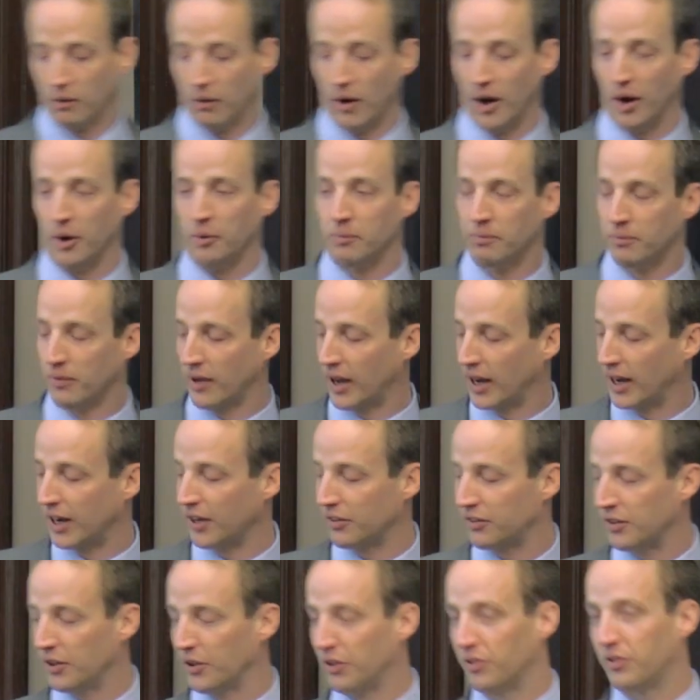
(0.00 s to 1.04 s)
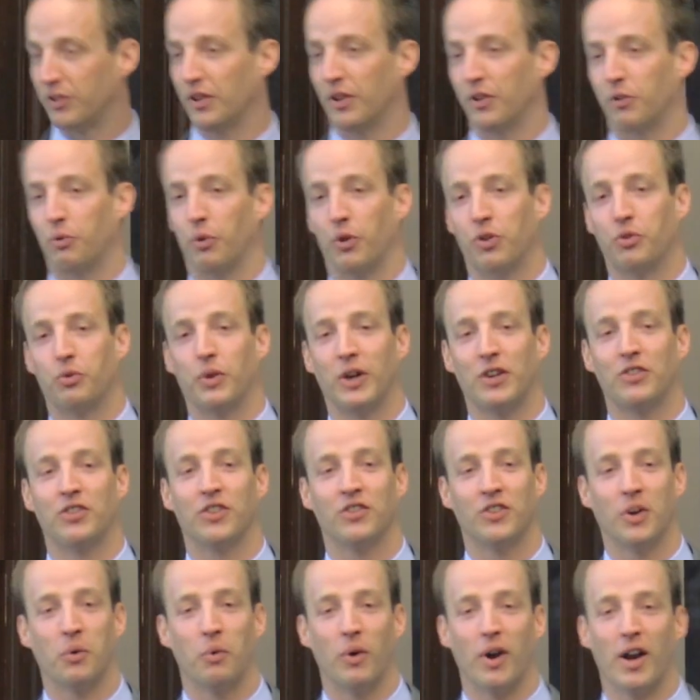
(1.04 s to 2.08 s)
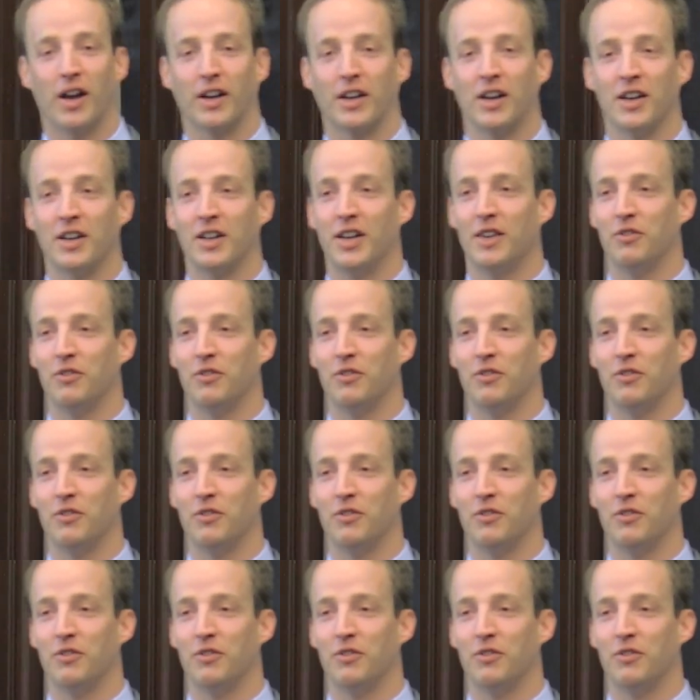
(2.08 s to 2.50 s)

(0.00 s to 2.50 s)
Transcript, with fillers: well, I guess there's, there's restrictions on what I can